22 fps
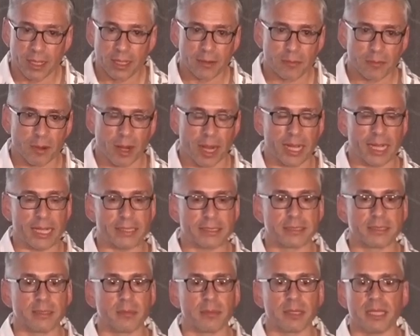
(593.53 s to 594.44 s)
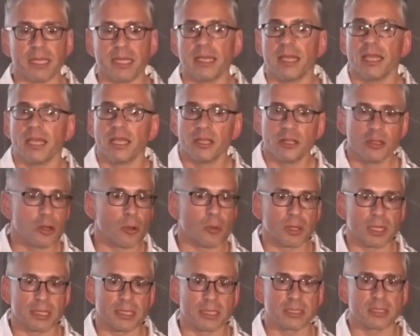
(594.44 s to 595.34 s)
right? And similarly, you don't
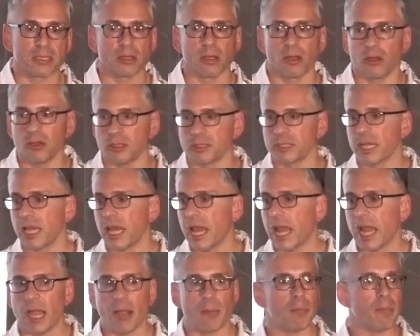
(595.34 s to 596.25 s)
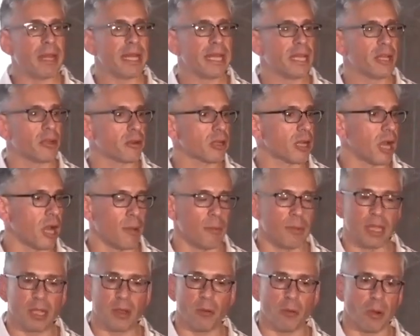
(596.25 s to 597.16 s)
want to disclose how many are
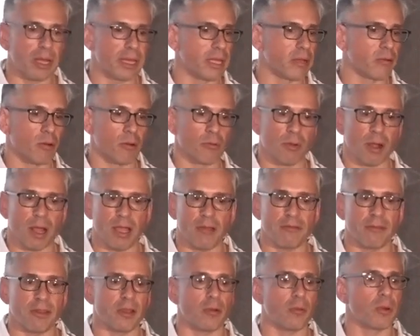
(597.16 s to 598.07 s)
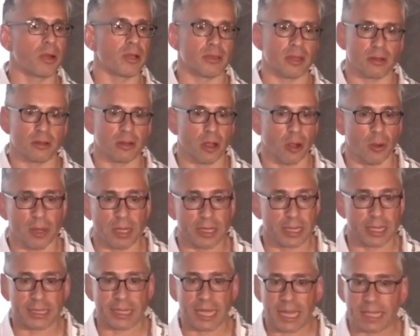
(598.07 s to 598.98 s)
coming, when they're arriving, where they're going.
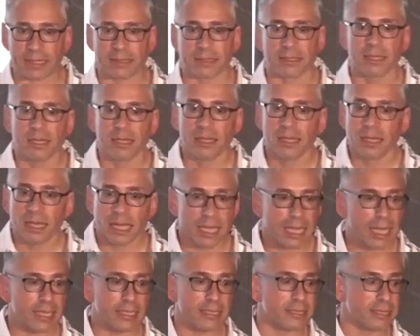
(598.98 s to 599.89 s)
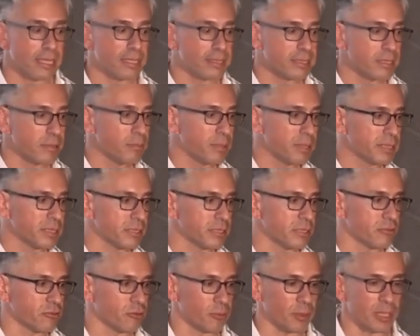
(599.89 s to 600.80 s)
Like that's, again, sensitive business
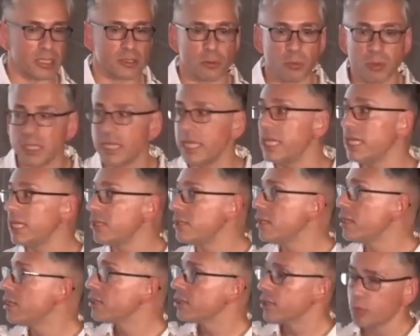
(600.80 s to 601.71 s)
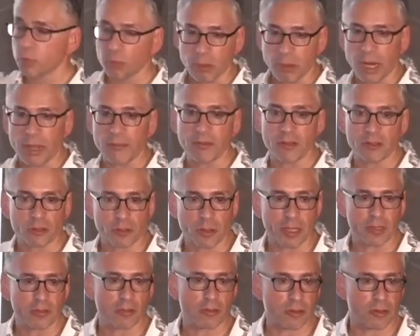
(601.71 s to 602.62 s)
information. We need the private
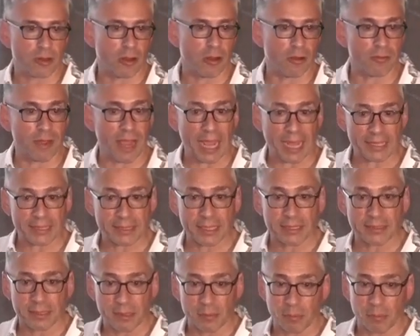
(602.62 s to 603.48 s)
transfers of assets and